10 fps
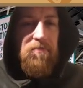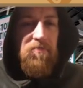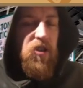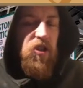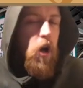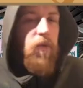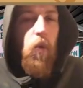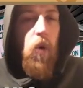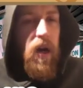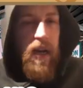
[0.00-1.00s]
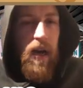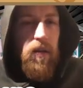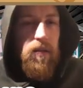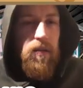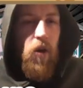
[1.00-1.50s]
Just show up to
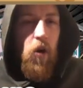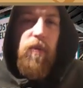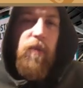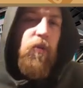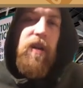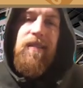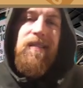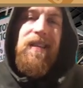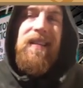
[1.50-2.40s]
workouts. Don't be putting